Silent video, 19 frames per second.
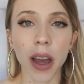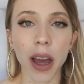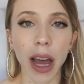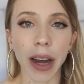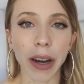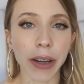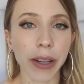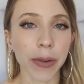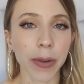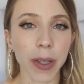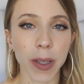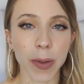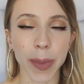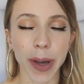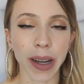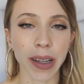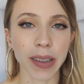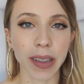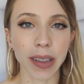how do you
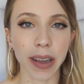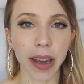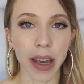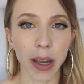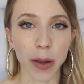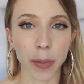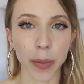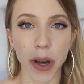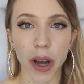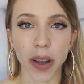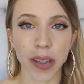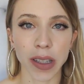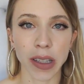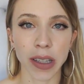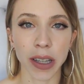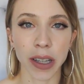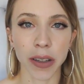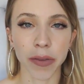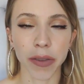expect to get
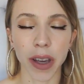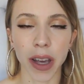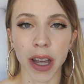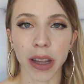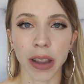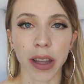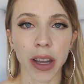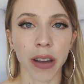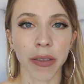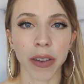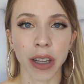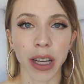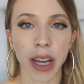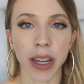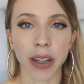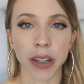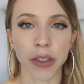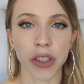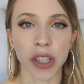positive and loving
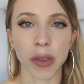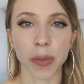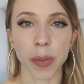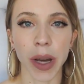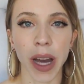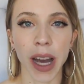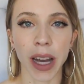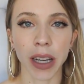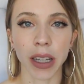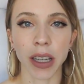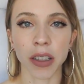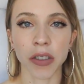energy back?